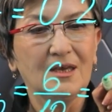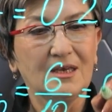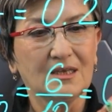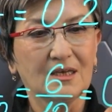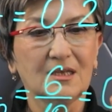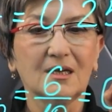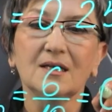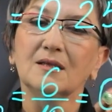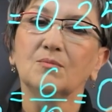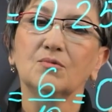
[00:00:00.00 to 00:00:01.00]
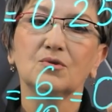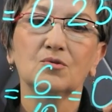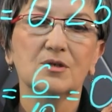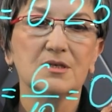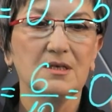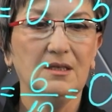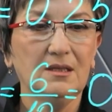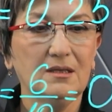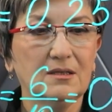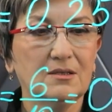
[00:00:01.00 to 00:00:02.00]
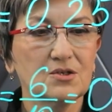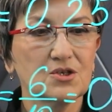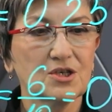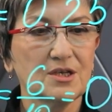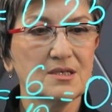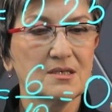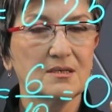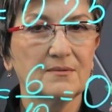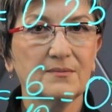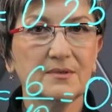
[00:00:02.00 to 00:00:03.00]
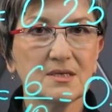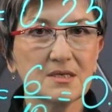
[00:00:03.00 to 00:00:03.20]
and then it will be 0.6 decimals.